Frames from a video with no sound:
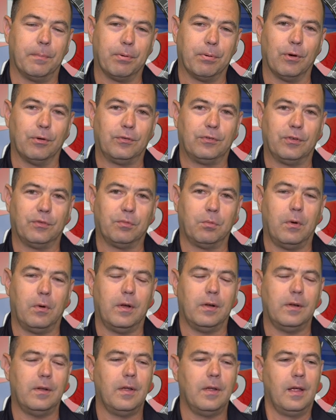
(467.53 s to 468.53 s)
purchase
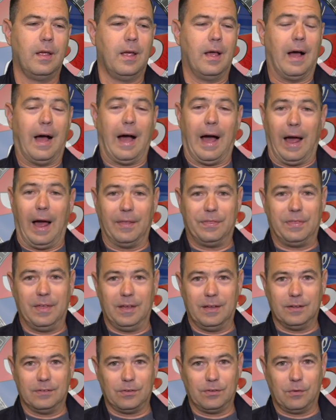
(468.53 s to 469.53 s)
one. I
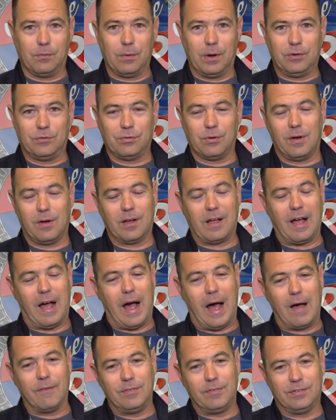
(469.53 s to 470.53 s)
think it's a great truck.
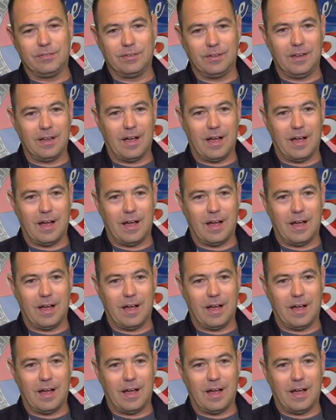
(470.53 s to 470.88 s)
Obviously,